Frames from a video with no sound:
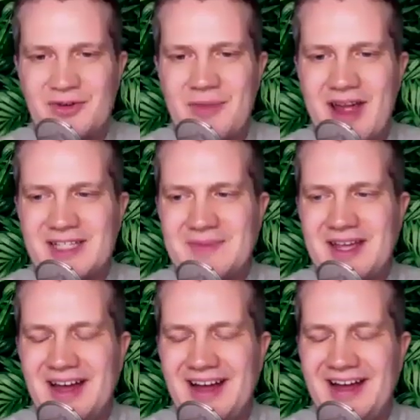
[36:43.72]
reminds
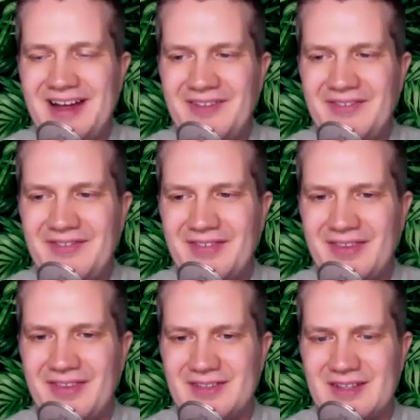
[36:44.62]
me of
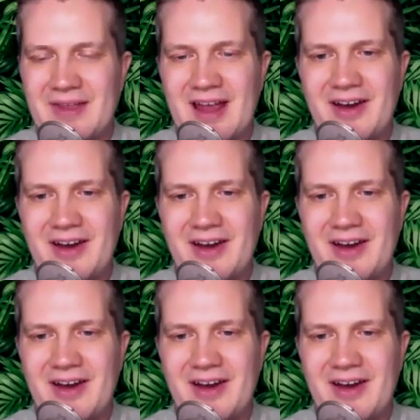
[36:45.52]
something